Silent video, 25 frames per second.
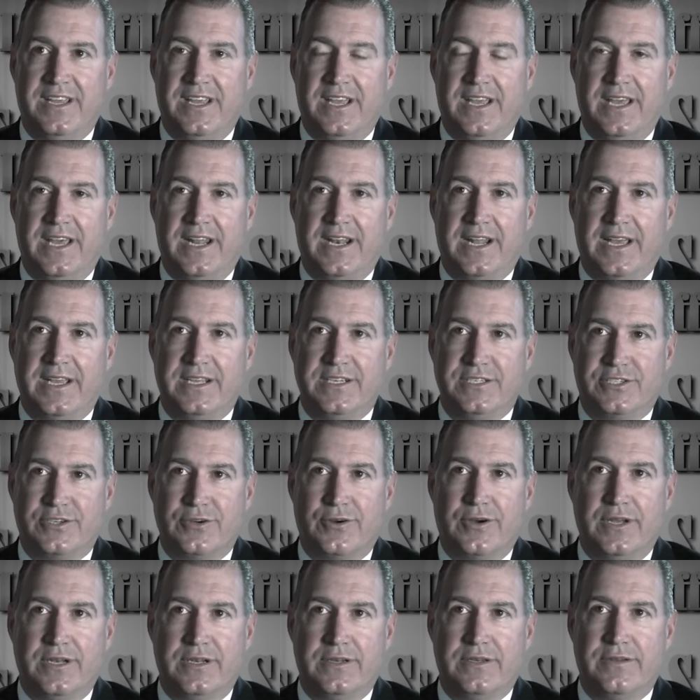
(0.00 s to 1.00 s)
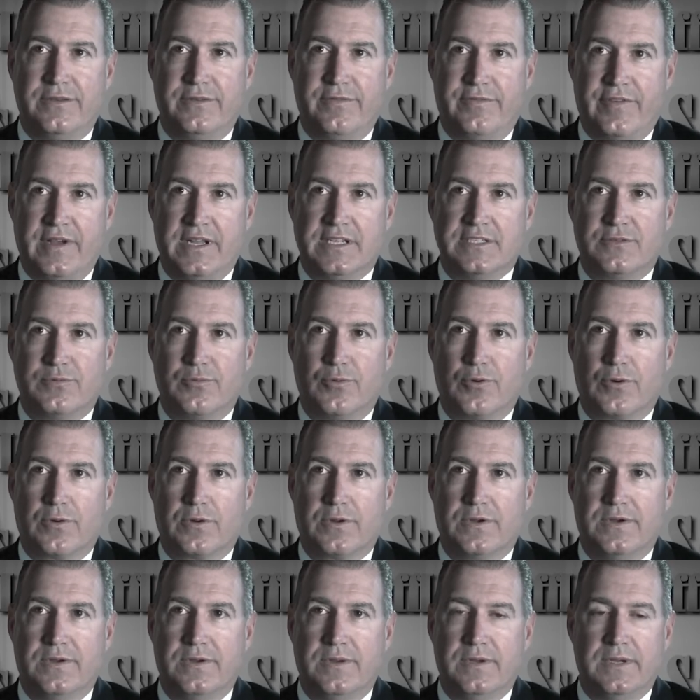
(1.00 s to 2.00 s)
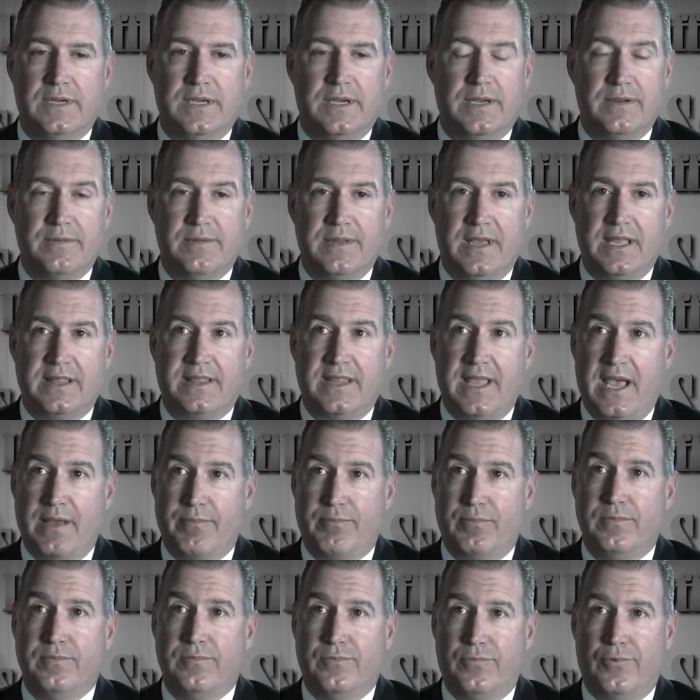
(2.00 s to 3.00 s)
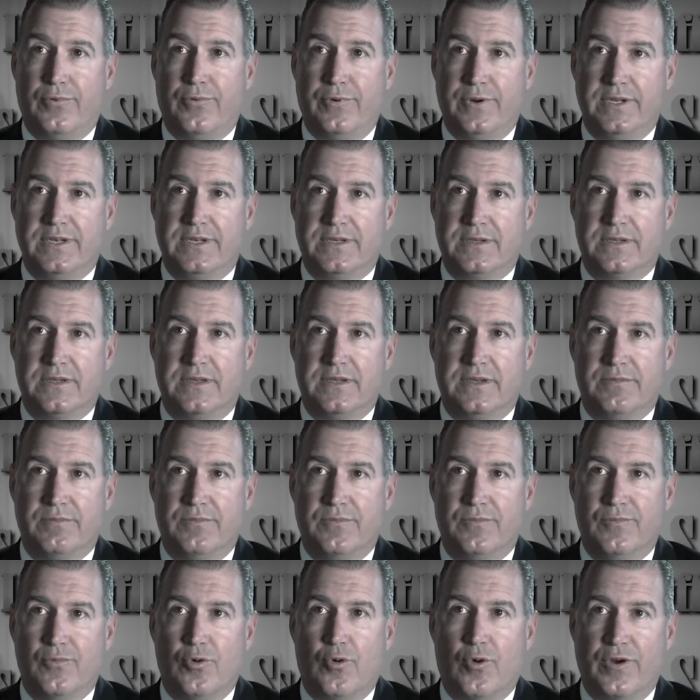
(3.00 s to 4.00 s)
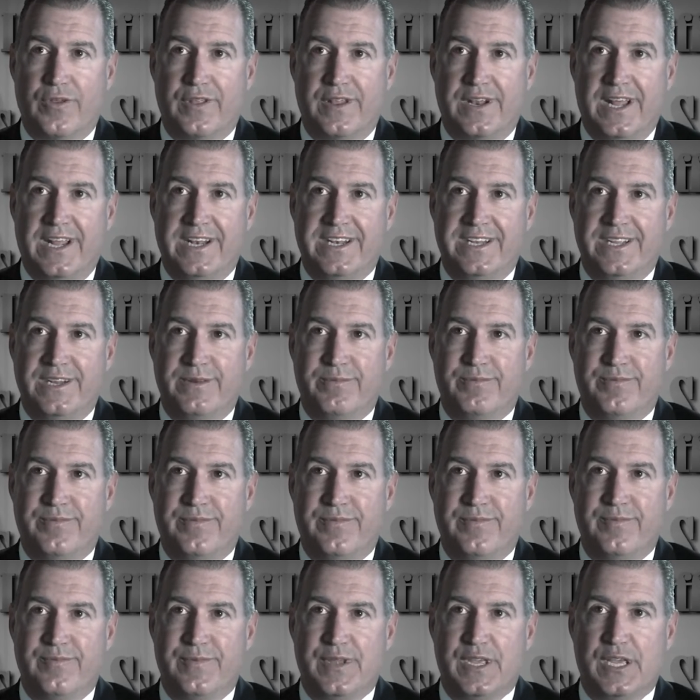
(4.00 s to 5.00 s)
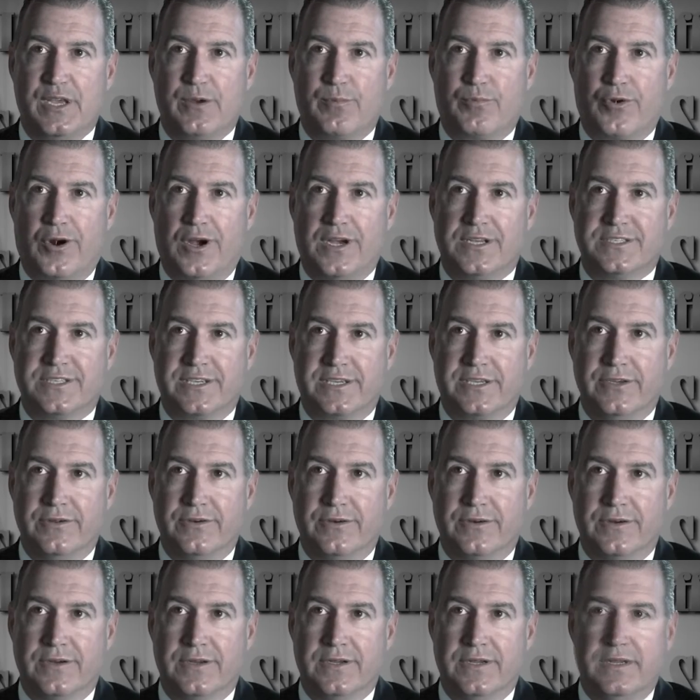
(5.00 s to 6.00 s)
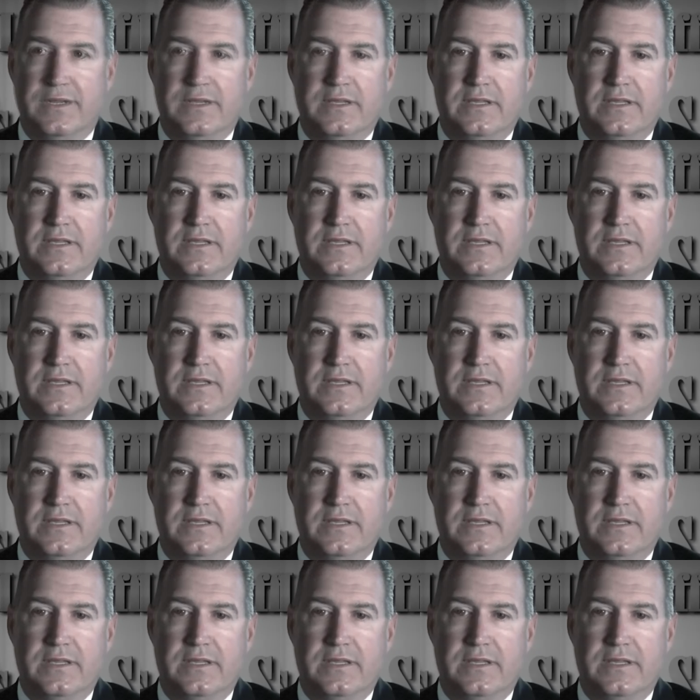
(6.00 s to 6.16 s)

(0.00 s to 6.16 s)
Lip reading: And I enjoyed the defense work at that point more than I did being a prosecutor.